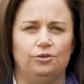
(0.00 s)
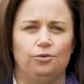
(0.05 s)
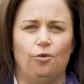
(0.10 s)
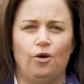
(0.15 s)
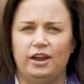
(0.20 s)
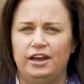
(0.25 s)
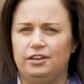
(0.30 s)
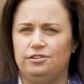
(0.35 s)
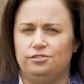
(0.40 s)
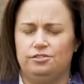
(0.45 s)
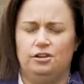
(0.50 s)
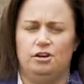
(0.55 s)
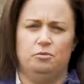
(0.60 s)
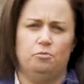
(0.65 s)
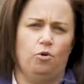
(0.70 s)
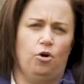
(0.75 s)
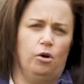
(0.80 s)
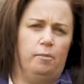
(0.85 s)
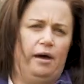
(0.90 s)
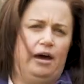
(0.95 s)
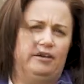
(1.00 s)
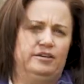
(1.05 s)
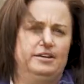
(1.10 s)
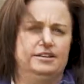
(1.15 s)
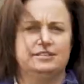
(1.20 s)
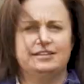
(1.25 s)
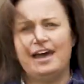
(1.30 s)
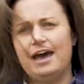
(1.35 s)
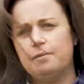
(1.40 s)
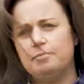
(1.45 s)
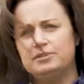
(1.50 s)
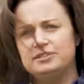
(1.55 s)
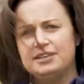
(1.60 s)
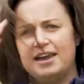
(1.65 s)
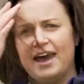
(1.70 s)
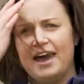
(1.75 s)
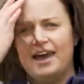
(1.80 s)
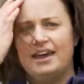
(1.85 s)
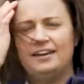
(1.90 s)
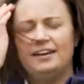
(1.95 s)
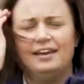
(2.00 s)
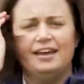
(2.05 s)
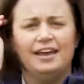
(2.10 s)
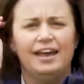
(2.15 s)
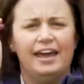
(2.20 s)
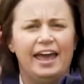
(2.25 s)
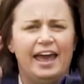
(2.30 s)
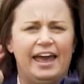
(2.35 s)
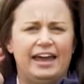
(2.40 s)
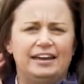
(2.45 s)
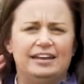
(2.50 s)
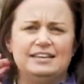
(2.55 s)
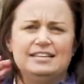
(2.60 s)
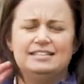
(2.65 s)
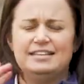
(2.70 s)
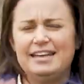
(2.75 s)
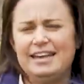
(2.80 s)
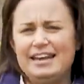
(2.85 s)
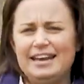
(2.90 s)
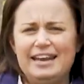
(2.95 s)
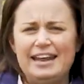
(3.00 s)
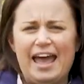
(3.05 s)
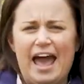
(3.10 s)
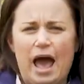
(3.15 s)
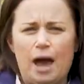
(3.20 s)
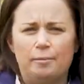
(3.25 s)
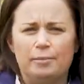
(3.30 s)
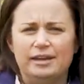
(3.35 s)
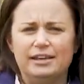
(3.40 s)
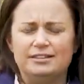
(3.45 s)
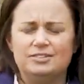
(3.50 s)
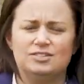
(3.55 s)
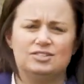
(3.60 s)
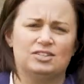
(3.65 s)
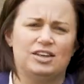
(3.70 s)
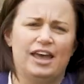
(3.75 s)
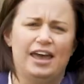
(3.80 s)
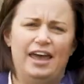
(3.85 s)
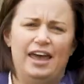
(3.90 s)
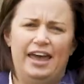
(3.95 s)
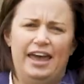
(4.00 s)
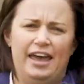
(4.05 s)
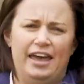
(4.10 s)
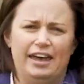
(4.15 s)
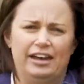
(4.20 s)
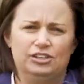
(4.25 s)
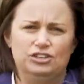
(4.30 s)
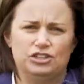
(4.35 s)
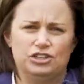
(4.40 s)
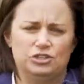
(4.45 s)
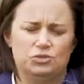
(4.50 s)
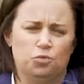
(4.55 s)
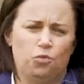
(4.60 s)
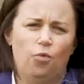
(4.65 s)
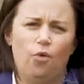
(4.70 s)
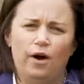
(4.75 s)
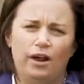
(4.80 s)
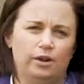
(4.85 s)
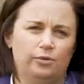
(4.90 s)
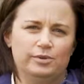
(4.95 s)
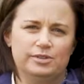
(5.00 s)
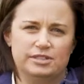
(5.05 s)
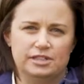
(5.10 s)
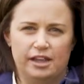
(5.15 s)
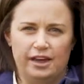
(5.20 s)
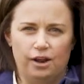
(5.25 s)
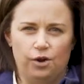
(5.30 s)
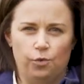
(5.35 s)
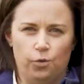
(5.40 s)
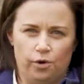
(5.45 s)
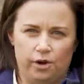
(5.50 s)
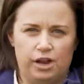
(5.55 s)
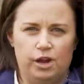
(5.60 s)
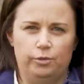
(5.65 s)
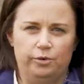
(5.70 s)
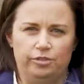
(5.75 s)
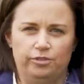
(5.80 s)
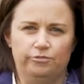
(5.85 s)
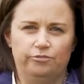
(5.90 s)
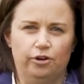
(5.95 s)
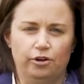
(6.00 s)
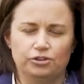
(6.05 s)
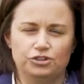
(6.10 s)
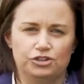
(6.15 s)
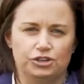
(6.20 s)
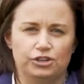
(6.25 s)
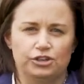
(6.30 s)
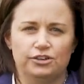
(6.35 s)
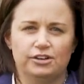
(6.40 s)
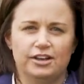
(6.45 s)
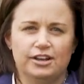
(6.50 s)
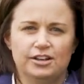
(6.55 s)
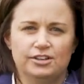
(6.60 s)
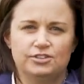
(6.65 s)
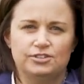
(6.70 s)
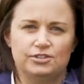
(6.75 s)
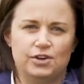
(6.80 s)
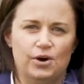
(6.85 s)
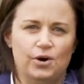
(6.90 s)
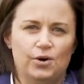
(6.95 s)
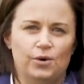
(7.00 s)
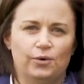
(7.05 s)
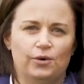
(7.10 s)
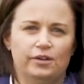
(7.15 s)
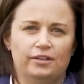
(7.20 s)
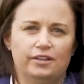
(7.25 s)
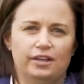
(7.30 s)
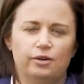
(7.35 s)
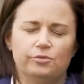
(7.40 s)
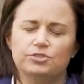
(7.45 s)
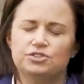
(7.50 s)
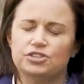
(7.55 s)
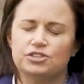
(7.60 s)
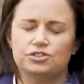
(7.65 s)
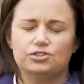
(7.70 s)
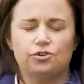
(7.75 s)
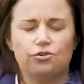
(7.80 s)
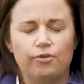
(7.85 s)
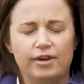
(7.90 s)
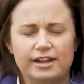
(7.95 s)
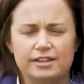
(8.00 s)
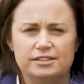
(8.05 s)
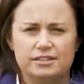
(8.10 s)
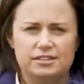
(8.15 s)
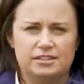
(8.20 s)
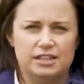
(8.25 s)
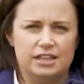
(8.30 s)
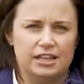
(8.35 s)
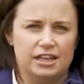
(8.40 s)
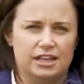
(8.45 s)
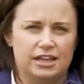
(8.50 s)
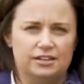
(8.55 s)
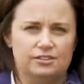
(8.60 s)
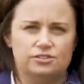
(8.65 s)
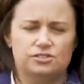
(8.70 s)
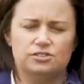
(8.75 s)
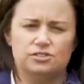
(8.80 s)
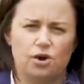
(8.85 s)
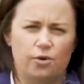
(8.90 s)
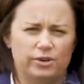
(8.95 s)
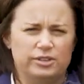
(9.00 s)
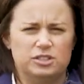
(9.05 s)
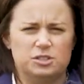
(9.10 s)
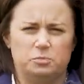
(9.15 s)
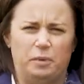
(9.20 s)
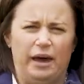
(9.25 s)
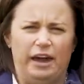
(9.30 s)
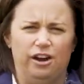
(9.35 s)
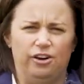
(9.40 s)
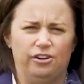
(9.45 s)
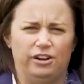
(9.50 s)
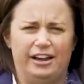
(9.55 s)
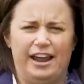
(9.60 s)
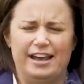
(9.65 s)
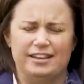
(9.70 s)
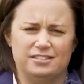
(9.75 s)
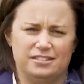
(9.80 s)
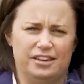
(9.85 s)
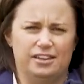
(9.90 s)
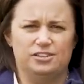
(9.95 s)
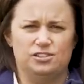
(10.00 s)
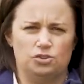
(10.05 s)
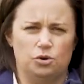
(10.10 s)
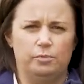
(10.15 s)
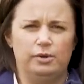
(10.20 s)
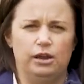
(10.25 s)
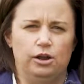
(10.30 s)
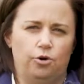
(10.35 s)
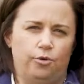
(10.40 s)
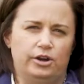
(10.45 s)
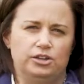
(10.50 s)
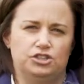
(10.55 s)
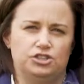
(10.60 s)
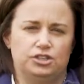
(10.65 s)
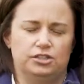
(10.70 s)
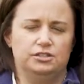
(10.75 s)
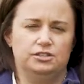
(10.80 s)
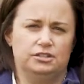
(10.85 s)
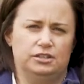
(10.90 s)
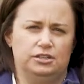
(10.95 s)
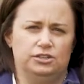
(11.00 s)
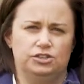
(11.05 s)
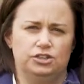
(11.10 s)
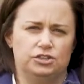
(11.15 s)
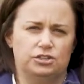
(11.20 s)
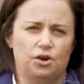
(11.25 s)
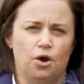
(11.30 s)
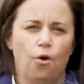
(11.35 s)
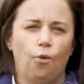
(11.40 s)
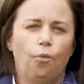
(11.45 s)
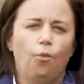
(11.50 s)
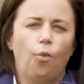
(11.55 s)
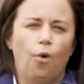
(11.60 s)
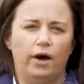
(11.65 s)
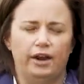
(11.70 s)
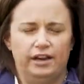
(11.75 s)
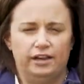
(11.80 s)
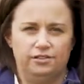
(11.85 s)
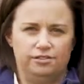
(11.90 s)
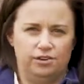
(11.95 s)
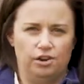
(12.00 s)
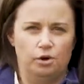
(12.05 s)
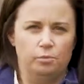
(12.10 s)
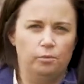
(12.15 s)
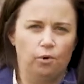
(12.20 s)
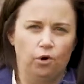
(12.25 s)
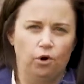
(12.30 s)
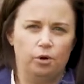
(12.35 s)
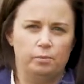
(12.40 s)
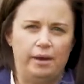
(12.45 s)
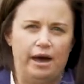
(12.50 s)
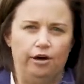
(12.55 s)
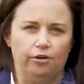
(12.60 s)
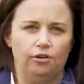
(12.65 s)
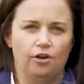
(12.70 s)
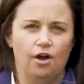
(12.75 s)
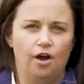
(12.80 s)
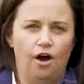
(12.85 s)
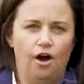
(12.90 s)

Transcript: and wanting to know more about his habitat and his eating habits and just what it was like working with a vulture. So it was just great to see the kids so inspired and asking so many questions and just wanting to know more about